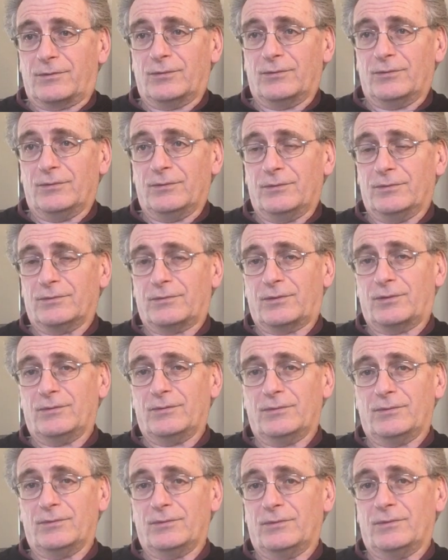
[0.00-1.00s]

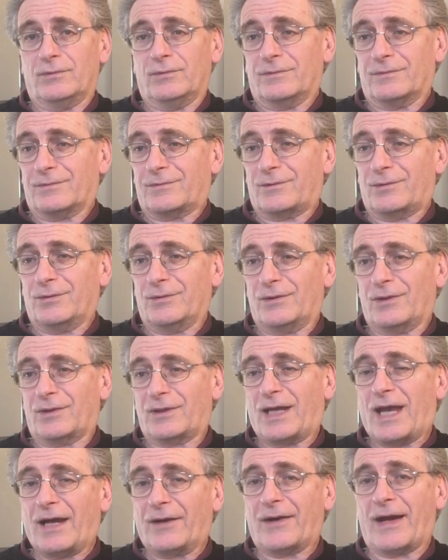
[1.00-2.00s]
the
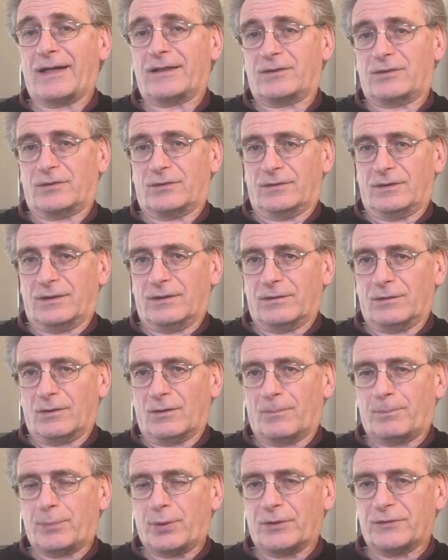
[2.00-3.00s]
character and
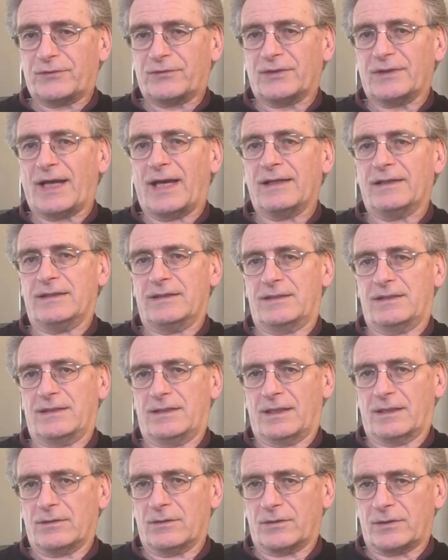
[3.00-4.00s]
your
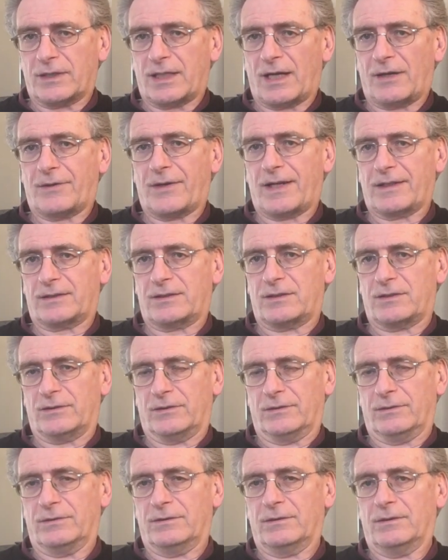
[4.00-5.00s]
personality and your
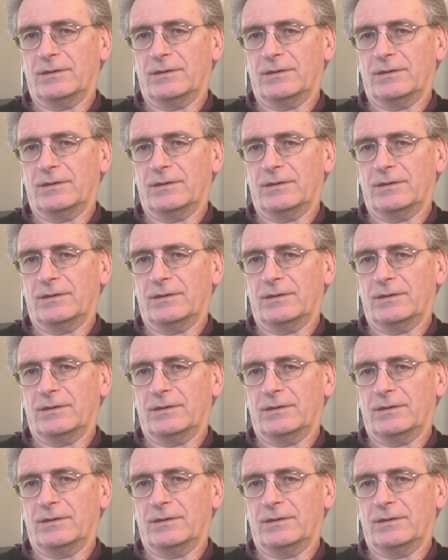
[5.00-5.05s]
character.